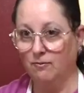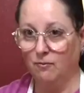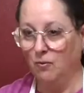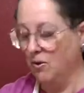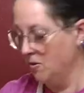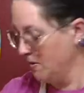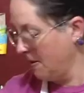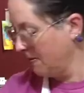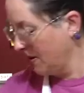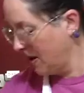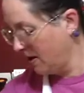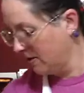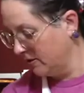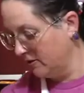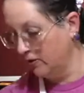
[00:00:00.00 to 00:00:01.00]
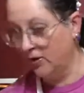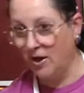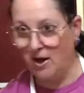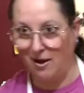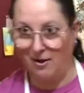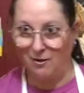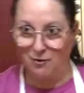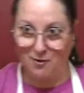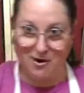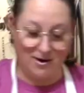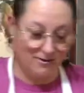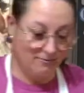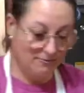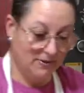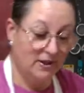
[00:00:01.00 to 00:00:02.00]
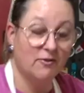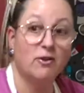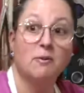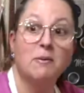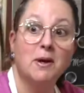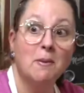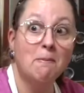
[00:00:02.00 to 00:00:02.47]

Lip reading: you remember how to do the eggs, right? Leave them in a